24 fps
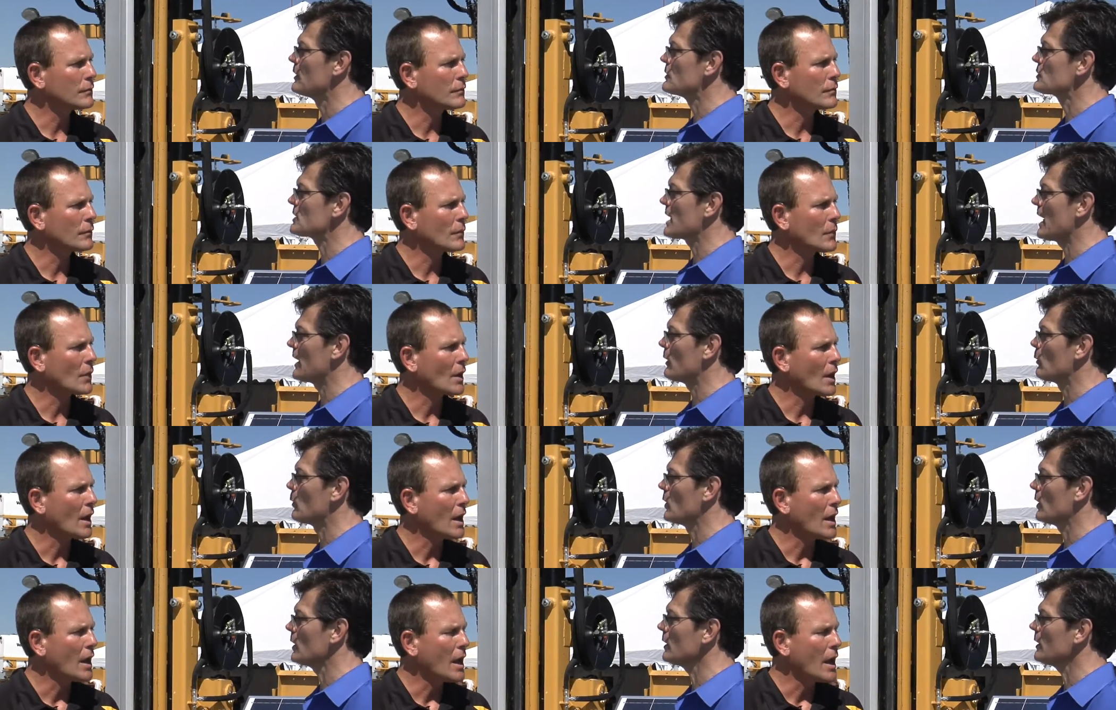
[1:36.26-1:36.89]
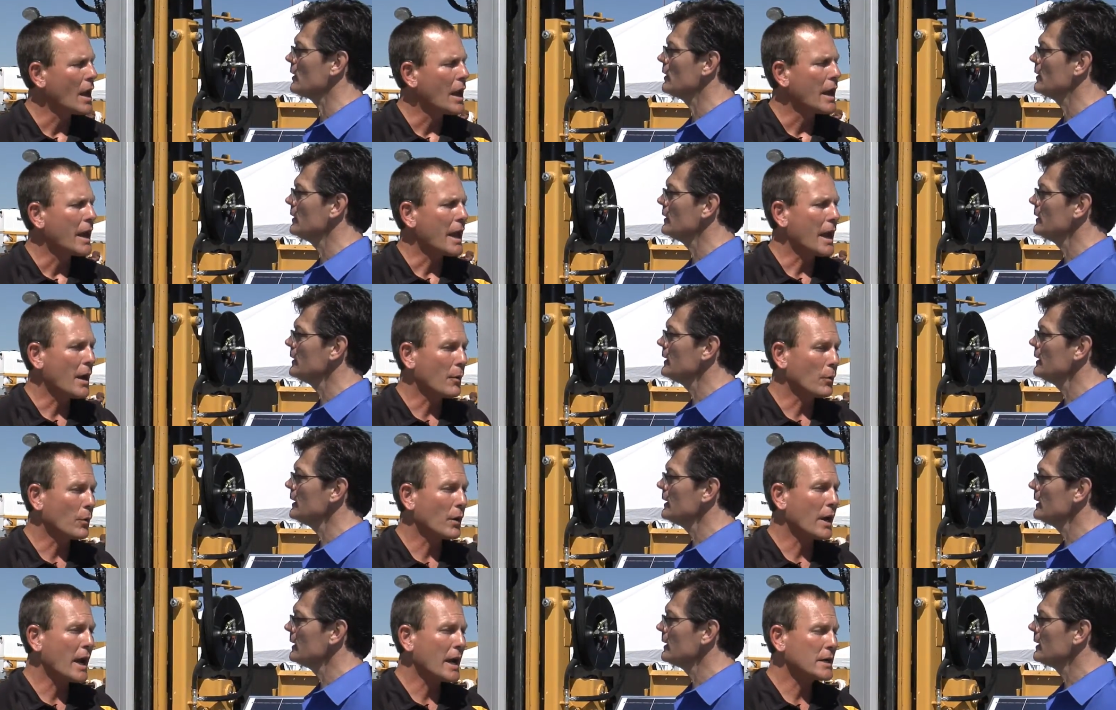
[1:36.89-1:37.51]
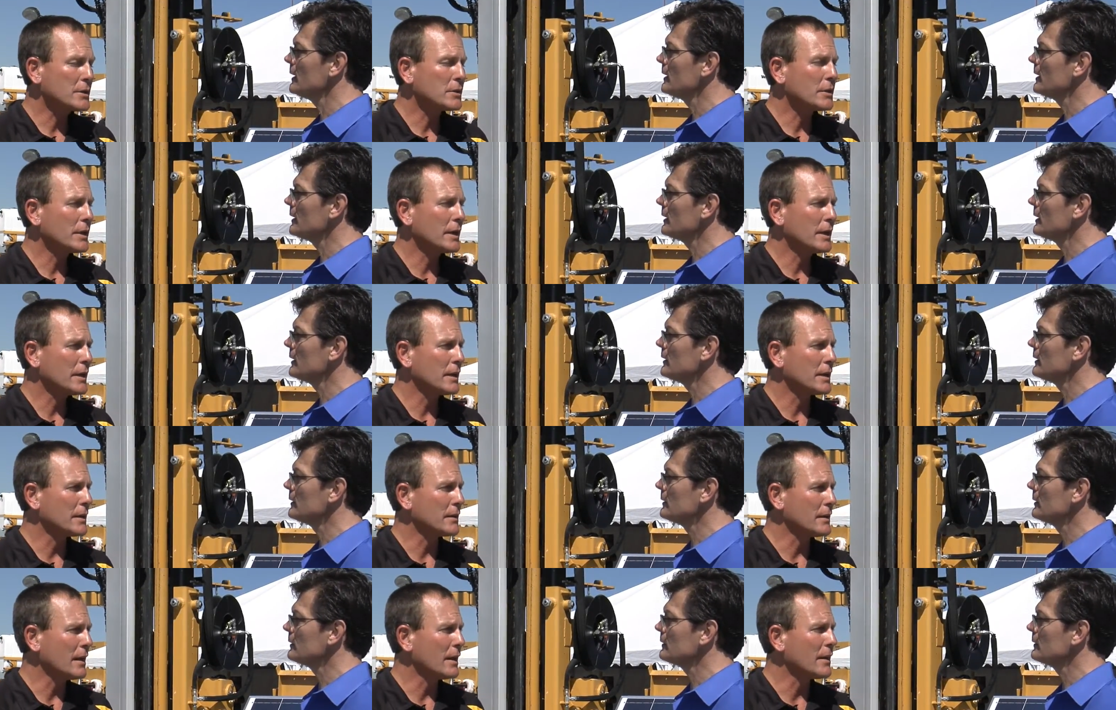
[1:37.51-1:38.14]
Speaker 1: this kind of work.
Speaker 2: Yeah, we're actually in
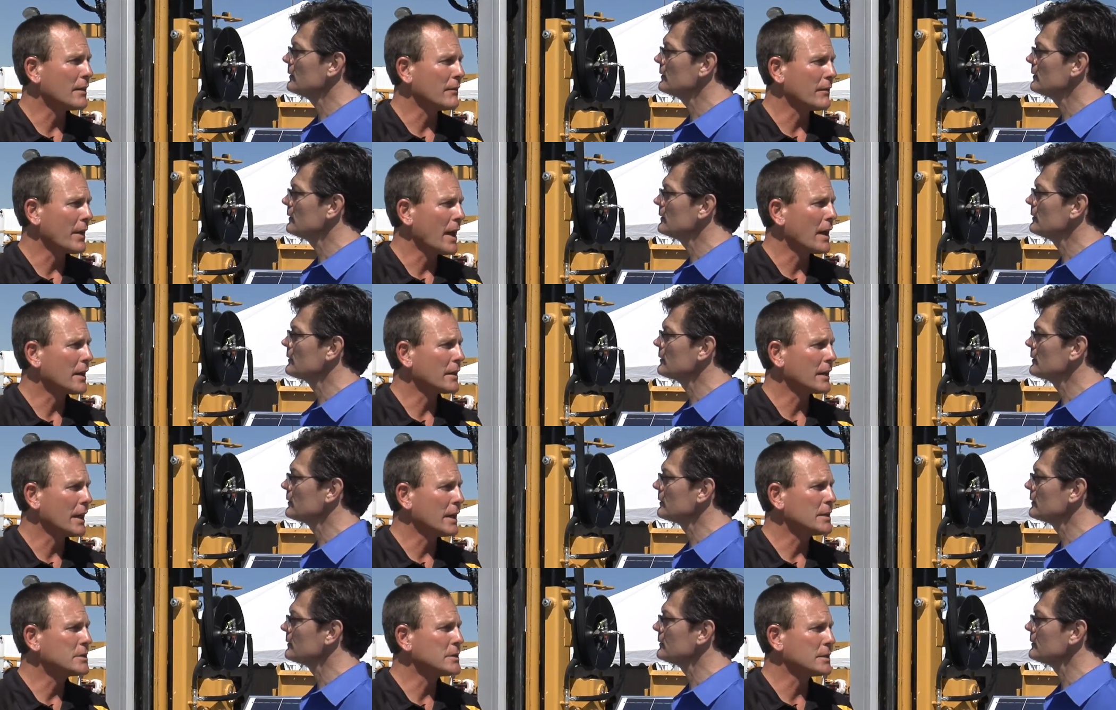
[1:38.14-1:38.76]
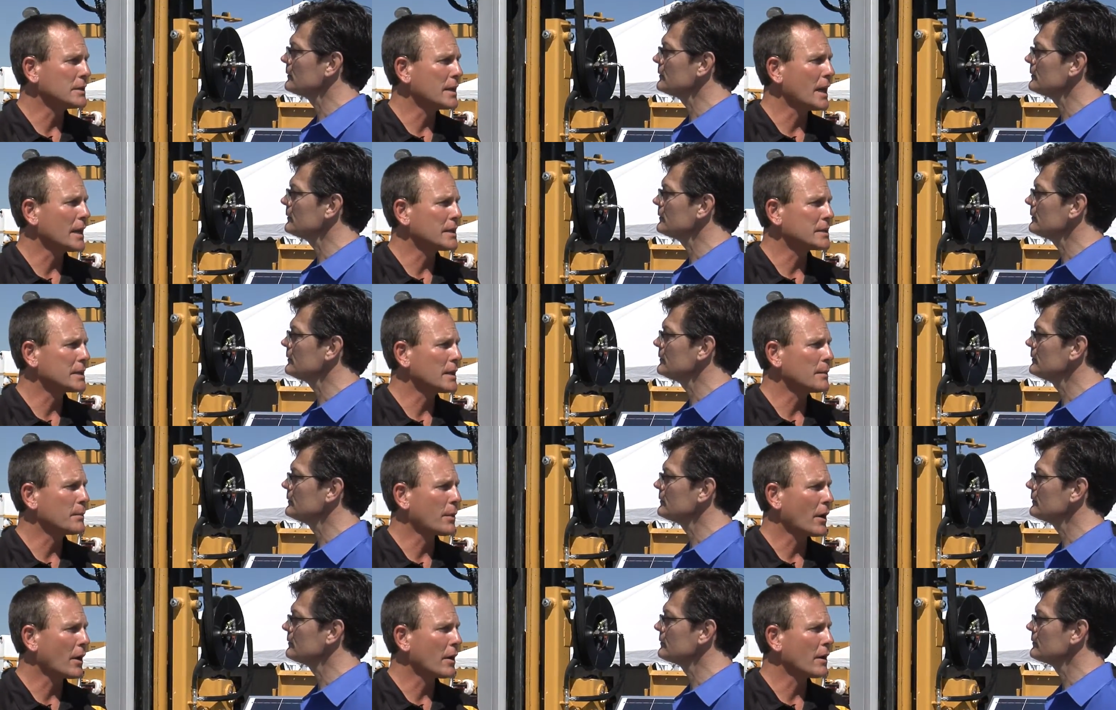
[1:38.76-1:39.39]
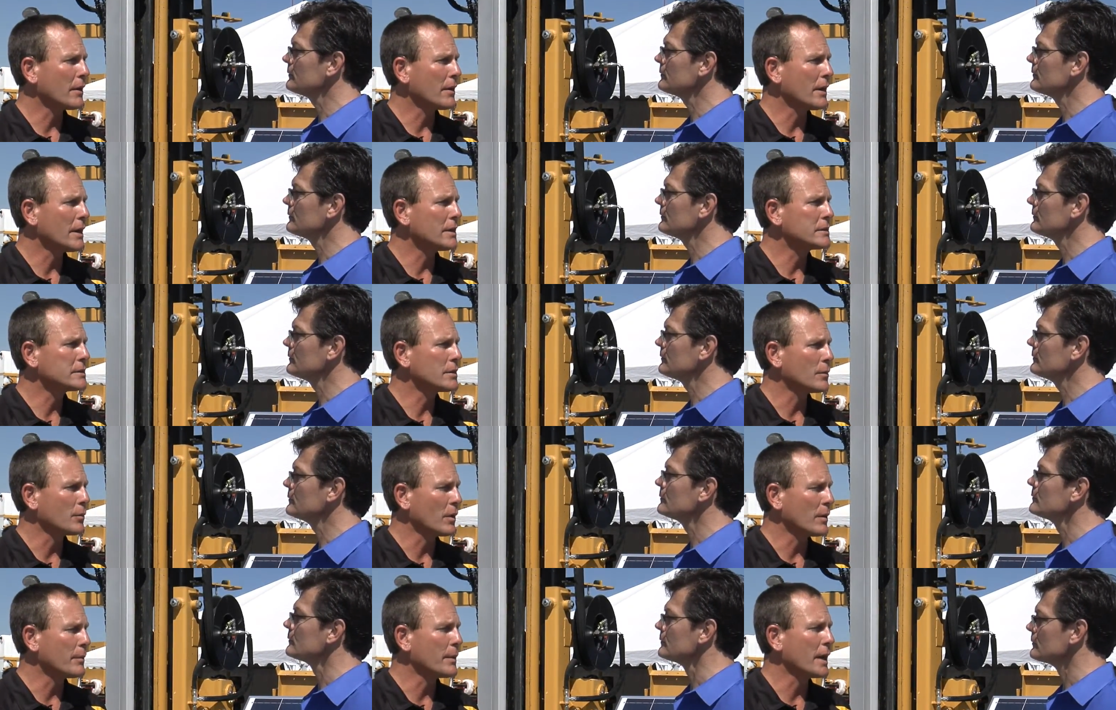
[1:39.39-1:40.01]
the in the validation testing part of this,
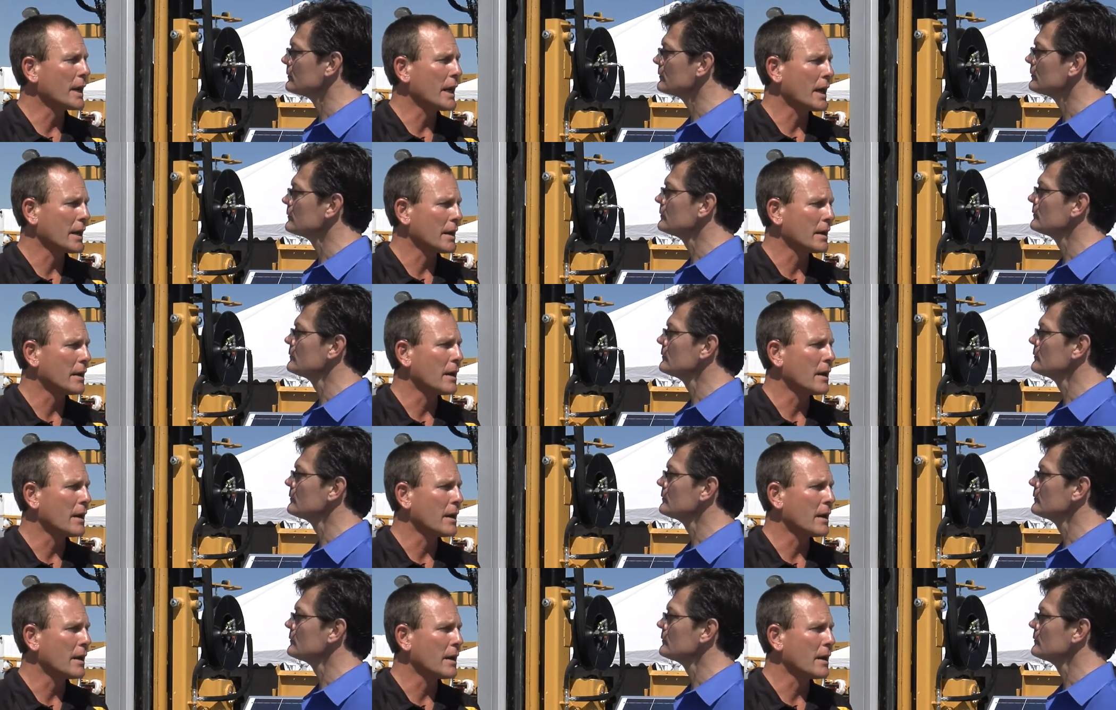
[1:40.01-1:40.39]
and we've been on a